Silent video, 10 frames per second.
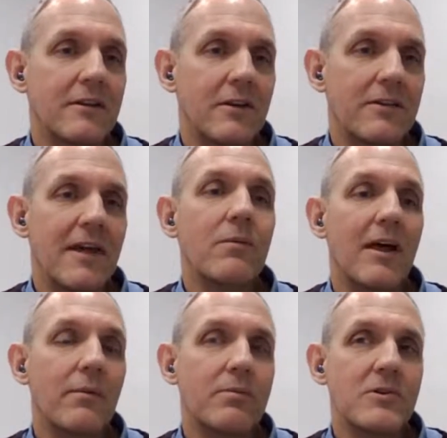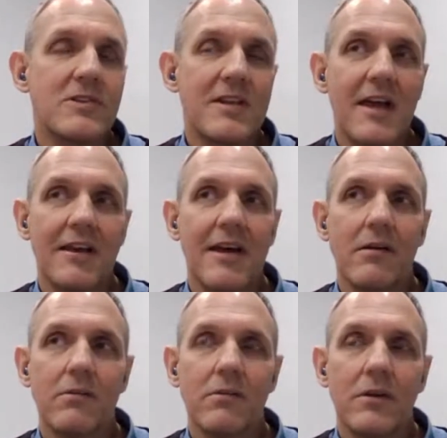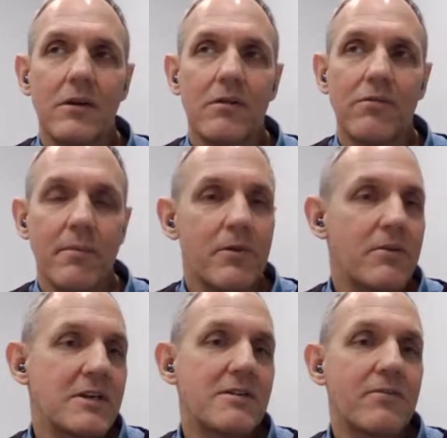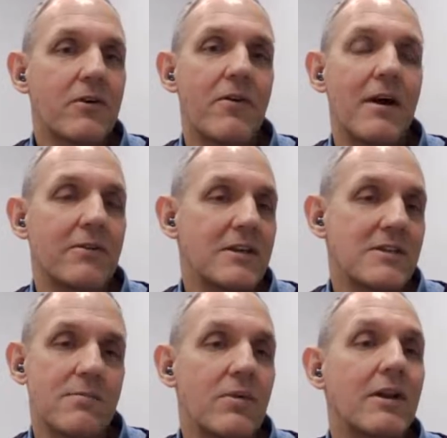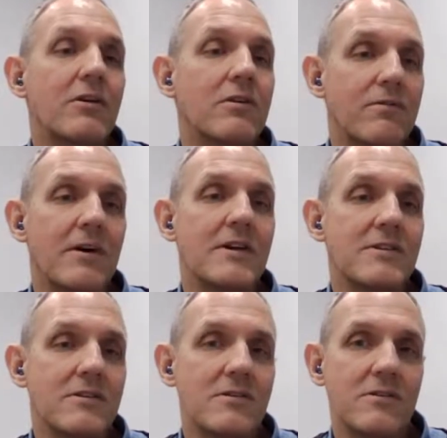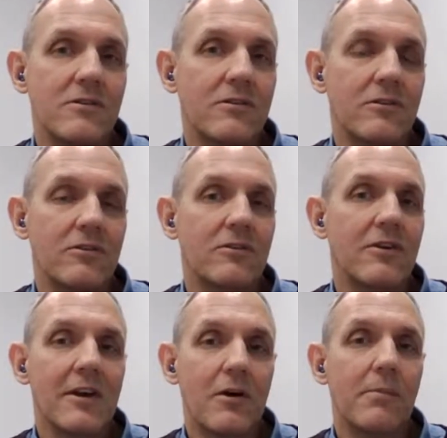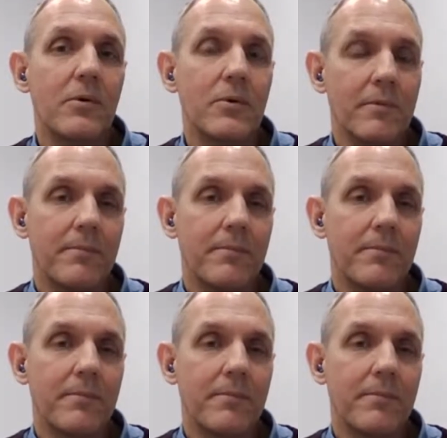that will help you stand out from the rest of the crowd. That's some really good advice to take on board.